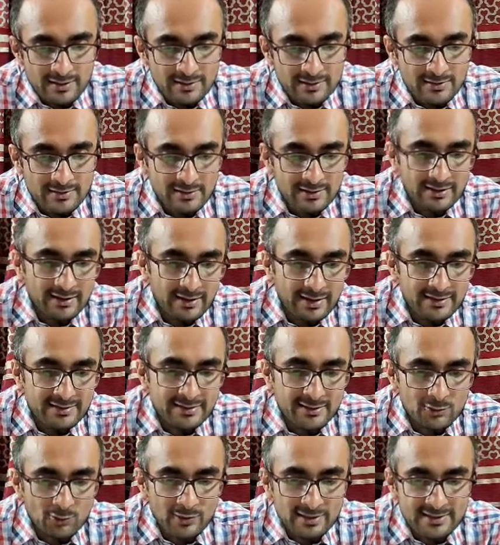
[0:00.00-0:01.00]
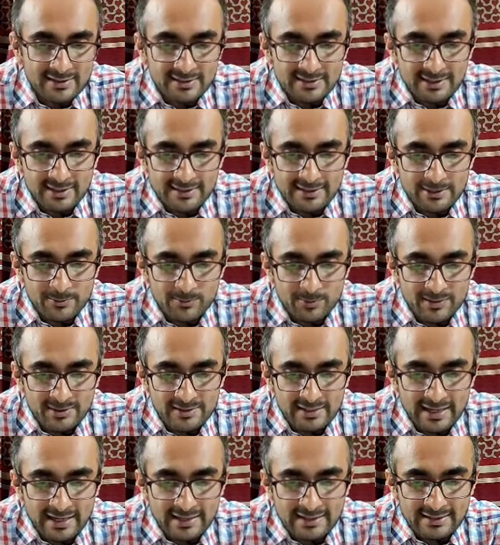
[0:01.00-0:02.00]
is acetoacetate is
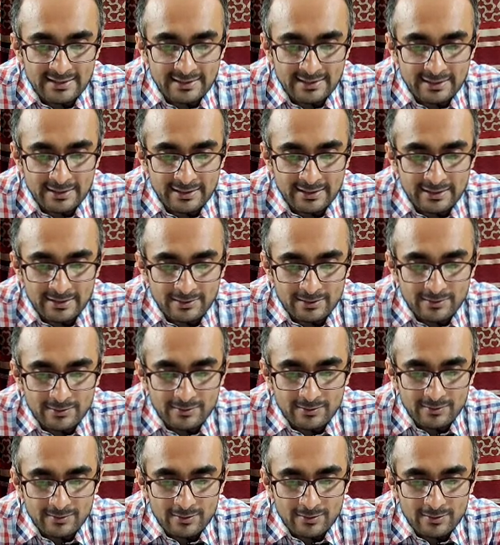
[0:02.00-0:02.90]
present in